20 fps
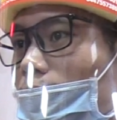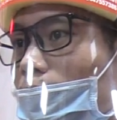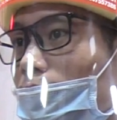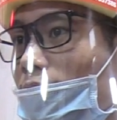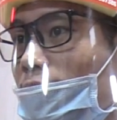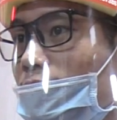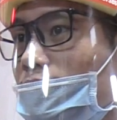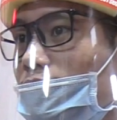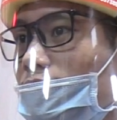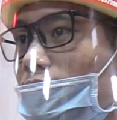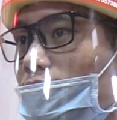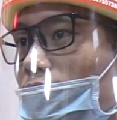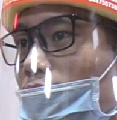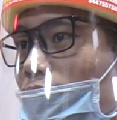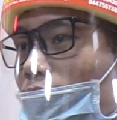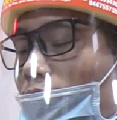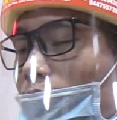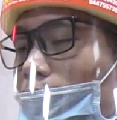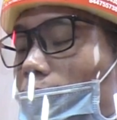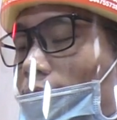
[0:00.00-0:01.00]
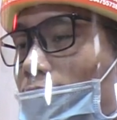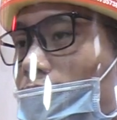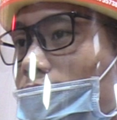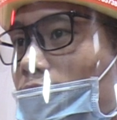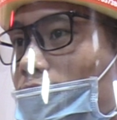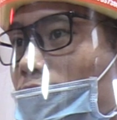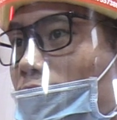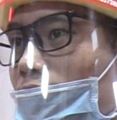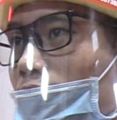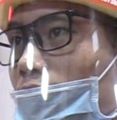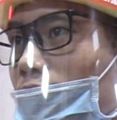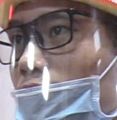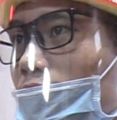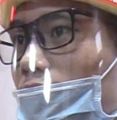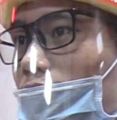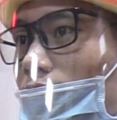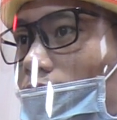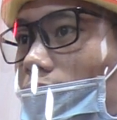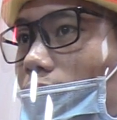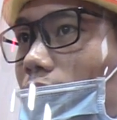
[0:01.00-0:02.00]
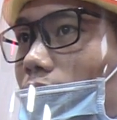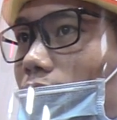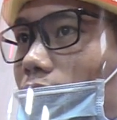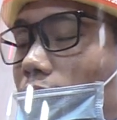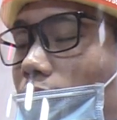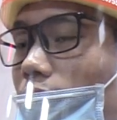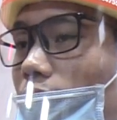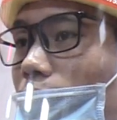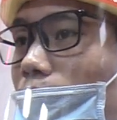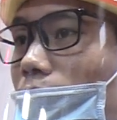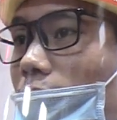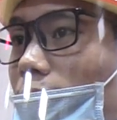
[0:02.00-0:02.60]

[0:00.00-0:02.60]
branches in